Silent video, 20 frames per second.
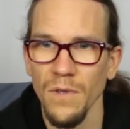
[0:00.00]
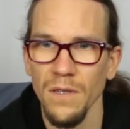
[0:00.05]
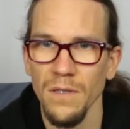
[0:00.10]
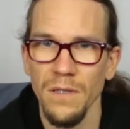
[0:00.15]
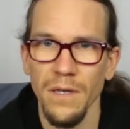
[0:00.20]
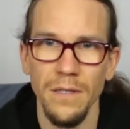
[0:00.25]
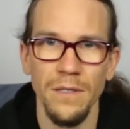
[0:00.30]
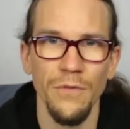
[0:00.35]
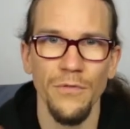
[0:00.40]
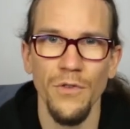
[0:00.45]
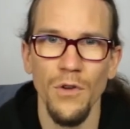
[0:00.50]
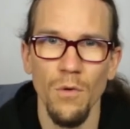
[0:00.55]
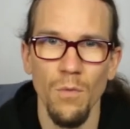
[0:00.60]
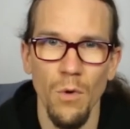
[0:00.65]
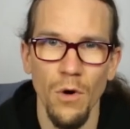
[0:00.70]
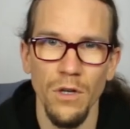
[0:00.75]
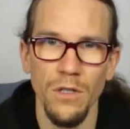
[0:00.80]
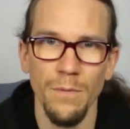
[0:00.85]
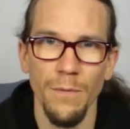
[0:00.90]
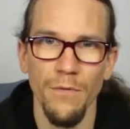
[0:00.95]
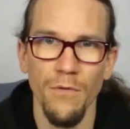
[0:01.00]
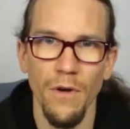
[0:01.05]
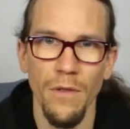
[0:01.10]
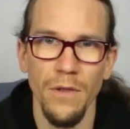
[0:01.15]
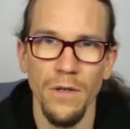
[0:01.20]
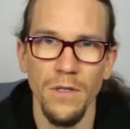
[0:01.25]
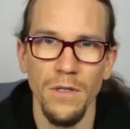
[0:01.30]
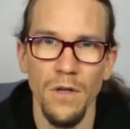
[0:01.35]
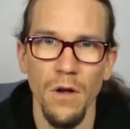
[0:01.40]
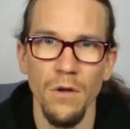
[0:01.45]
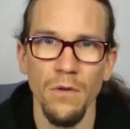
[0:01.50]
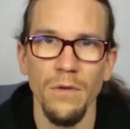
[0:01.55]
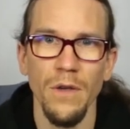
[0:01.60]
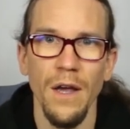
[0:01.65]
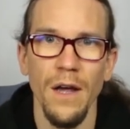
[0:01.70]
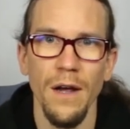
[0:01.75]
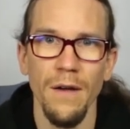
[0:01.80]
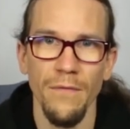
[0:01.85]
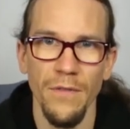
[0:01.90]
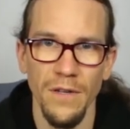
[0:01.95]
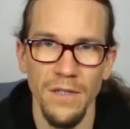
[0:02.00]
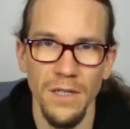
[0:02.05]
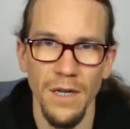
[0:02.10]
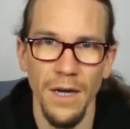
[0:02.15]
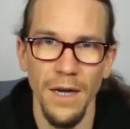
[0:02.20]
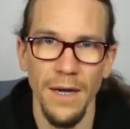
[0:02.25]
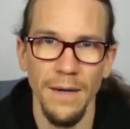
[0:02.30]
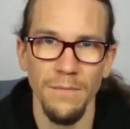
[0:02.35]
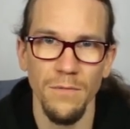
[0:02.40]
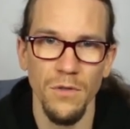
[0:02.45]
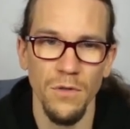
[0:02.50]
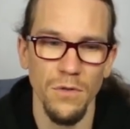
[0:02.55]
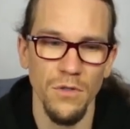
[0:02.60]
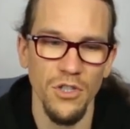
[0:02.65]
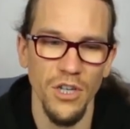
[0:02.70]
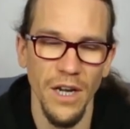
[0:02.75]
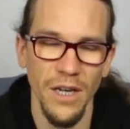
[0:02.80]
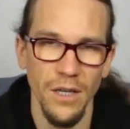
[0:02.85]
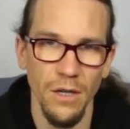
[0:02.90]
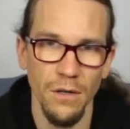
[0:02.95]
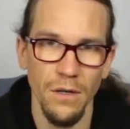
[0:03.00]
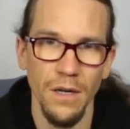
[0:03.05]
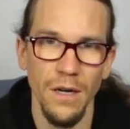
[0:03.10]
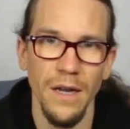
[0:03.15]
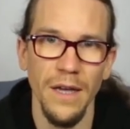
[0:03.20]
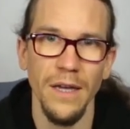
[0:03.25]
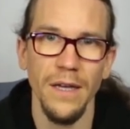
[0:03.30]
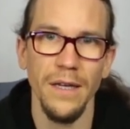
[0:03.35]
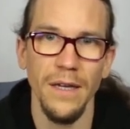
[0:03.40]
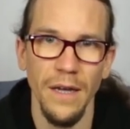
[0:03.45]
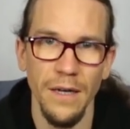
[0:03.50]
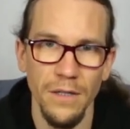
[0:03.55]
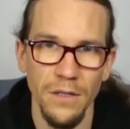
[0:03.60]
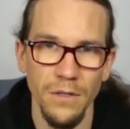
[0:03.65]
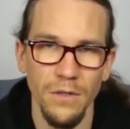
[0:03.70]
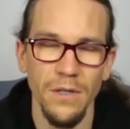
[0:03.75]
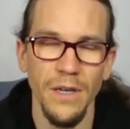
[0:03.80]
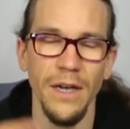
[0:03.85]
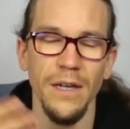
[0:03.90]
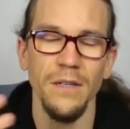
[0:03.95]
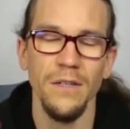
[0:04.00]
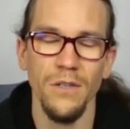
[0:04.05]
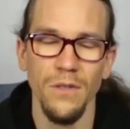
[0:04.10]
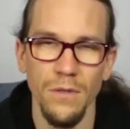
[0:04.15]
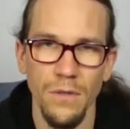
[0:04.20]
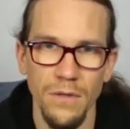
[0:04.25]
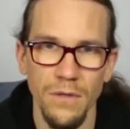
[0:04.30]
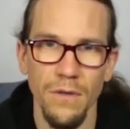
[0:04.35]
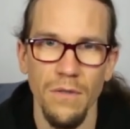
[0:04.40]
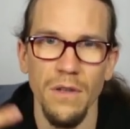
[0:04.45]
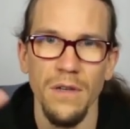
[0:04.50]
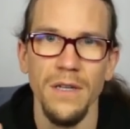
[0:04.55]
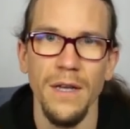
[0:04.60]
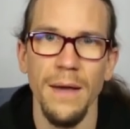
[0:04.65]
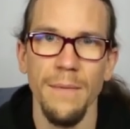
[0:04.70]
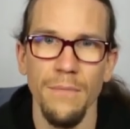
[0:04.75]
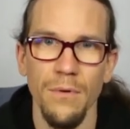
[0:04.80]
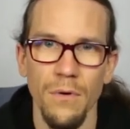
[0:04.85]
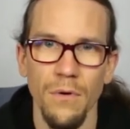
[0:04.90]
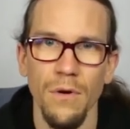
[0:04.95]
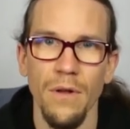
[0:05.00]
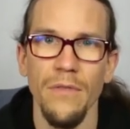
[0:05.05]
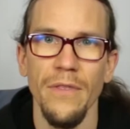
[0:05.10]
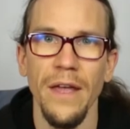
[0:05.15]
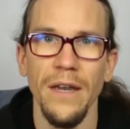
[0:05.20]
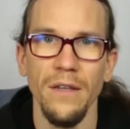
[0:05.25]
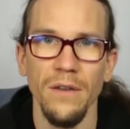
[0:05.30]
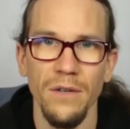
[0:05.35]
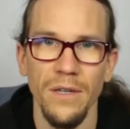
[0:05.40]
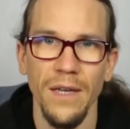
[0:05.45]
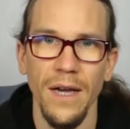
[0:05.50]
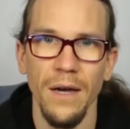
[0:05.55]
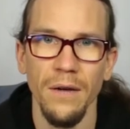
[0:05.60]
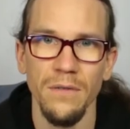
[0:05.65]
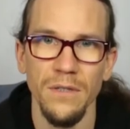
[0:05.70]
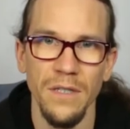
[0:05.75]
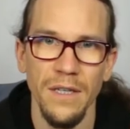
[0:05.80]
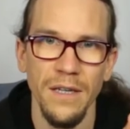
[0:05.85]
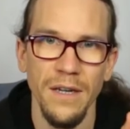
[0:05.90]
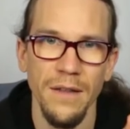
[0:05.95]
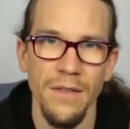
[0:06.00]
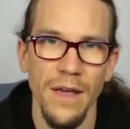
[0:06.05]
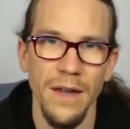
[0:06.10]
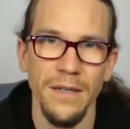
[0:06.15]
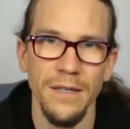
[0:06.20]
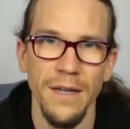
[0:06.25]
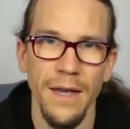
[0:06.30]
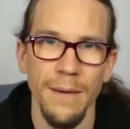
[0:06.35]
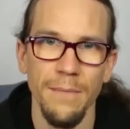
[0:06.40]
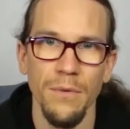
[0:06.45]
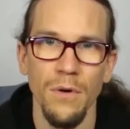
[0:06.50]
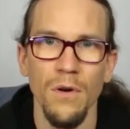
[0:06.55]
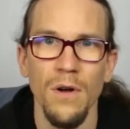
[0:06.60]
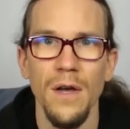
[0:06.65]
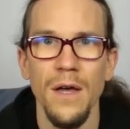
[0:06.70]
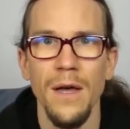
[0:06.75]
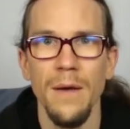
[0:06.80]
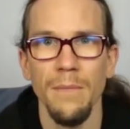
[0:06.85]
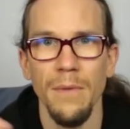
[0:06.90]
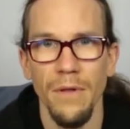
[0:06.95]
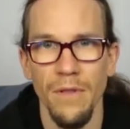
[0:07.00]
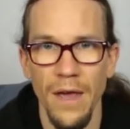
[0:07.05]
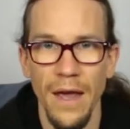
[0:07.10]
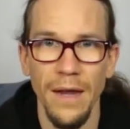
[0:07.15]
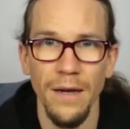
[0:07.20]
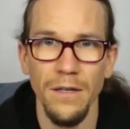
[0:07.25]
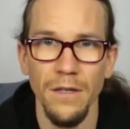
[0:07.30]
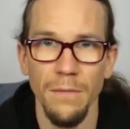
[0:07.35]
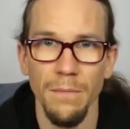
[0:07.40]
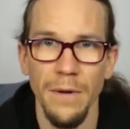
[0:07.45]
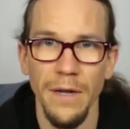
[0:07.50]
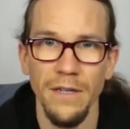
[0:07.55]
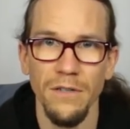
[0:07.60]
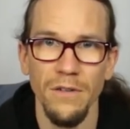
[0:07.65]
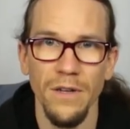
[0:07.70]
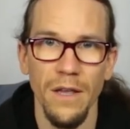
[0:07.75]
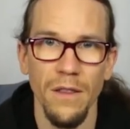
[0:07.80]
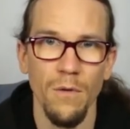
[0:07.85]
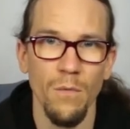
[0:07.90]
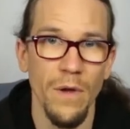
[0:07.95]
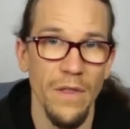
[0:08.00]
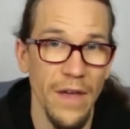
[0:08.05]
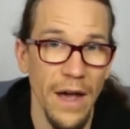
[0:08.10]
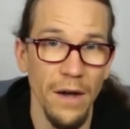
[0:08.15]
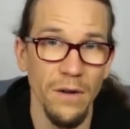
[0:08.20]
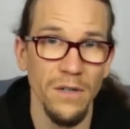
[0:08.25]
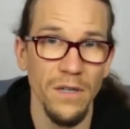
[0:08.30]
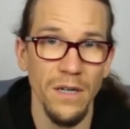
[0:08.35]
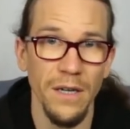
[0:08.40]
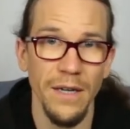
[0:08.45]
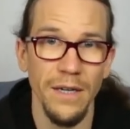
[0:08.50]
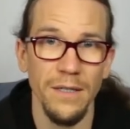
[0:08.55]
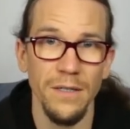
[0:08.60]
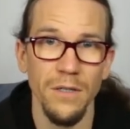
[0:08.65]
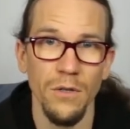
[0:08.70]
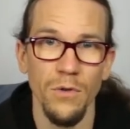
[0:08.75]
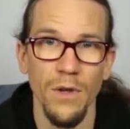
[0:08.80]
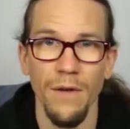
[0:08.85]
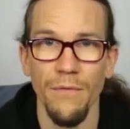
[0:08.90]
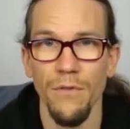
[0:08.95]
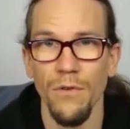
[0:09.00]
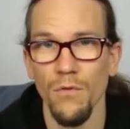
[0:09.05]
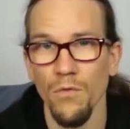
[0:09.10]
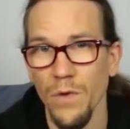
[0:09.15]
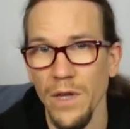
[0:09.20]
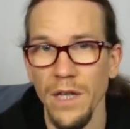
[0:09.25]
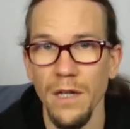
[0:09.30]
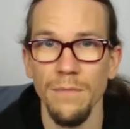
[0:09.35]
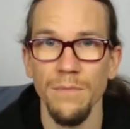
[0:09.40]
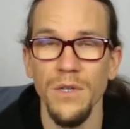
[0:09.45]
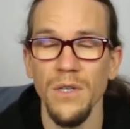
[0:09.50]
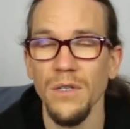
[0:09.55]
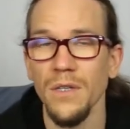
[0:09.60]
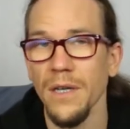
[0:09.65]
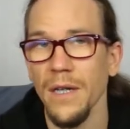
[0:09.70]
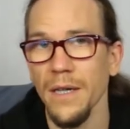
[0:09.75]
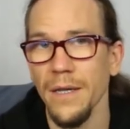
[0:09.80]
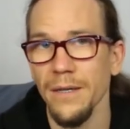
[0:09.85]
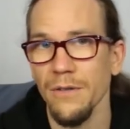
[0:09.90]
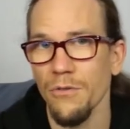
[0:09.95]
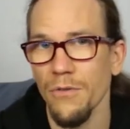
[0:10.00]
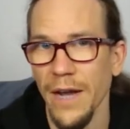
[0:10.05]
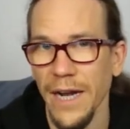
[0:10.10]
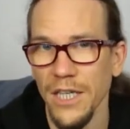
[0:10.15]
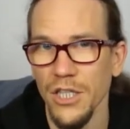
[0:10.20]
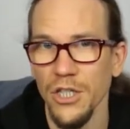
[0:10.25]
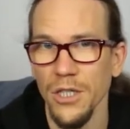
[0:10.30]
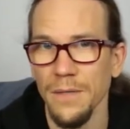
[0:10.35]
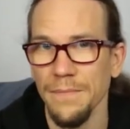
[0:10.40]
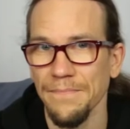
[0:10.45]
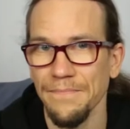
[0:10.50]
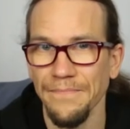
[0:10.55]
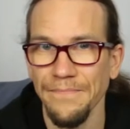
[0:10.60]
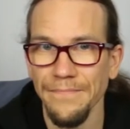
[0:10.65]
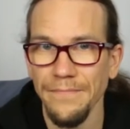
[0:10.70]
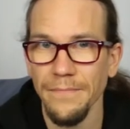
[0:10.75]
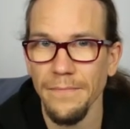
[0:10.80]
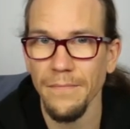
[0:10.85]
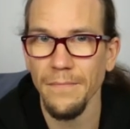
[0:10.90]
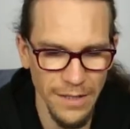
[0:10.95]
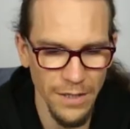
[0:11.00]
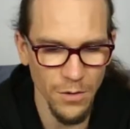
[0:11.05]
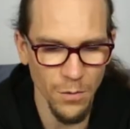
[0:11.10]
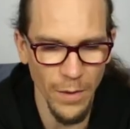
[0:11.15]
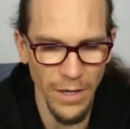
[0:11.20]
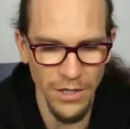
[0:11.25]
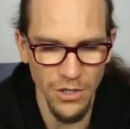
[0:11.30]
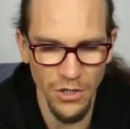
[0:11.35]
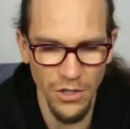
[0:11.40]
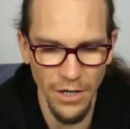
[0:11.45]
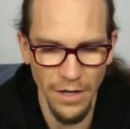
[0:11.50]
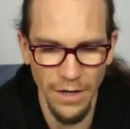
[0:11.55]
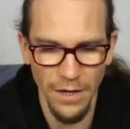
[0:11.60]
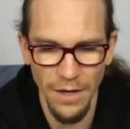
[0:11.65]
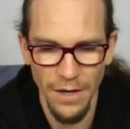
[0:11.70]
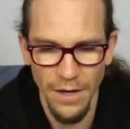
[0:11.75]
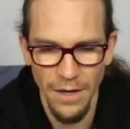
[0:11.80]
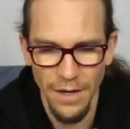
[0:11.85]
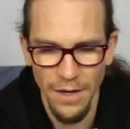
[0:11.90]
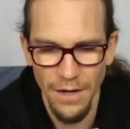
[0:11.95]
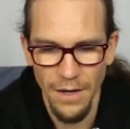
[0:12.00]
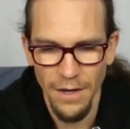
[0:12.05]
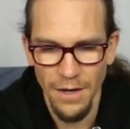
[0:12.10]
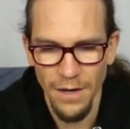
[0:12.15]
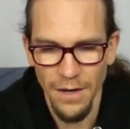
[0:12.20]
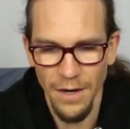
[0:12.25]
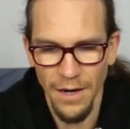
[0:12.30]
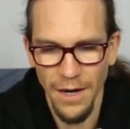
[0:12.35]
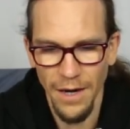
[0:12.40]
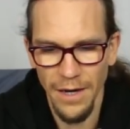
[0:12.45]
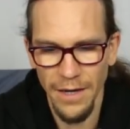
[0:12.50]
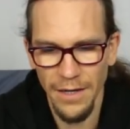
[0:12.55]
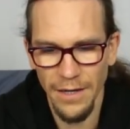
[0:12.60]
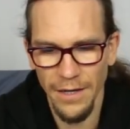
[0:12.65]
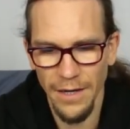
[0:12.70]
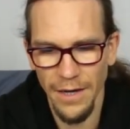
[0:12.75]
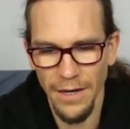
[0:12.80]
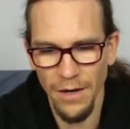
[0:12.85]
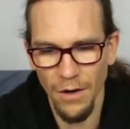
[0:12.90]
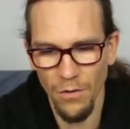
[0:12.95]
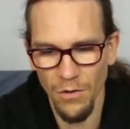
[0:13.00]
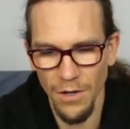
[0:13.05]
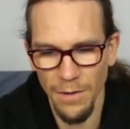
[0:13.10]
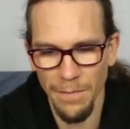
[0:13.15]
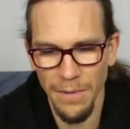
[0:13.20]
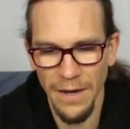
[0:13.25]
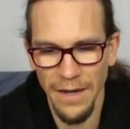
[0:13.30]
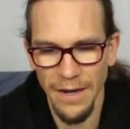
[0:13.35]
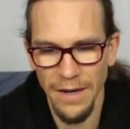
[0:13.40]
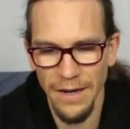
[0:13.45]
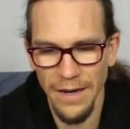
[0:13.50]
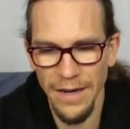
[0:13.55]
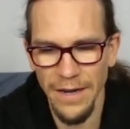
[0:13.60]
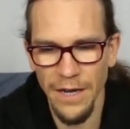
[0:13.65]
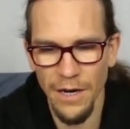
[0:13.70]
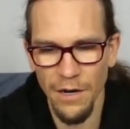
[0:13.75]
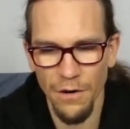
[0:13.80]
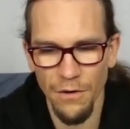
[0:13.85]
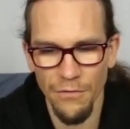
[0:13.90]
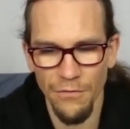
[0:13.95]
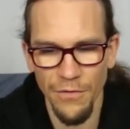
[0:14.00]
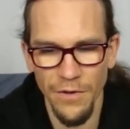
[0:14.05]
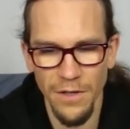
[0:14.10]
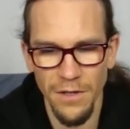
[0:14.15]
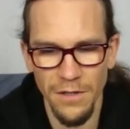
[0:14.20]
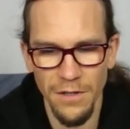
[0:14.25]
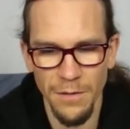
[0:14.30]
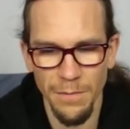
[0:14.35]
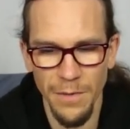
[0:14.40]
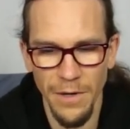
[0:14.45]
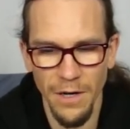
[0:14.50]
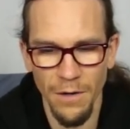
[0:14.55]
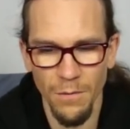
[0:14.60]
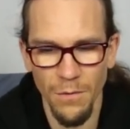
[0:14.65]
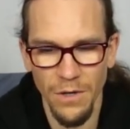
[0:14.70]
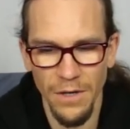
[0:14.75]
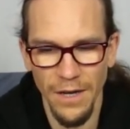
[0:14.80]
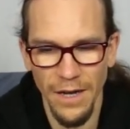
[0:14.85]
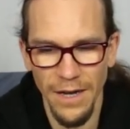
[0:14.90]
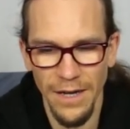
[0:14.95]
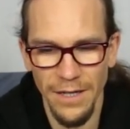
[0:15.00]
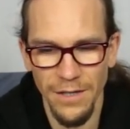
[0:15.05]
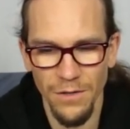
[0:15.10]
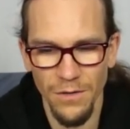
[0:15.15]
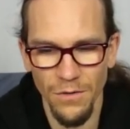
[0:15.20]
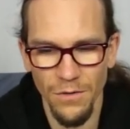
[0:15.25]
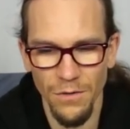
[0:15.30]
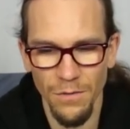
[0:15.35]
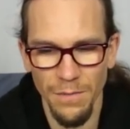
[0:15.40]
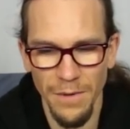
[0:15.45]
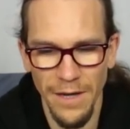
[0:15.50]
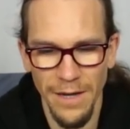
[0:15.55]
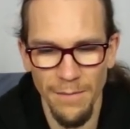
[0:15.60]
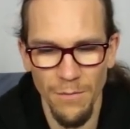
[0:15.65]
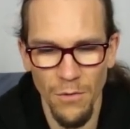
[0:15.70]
says a few words before the song, you have the time to check your click and you get used to the tempo, and then you count in at that tempo. But then you play together without a click, so you have the real musical interaction. Next question. I can only play linear fills, but I would like to play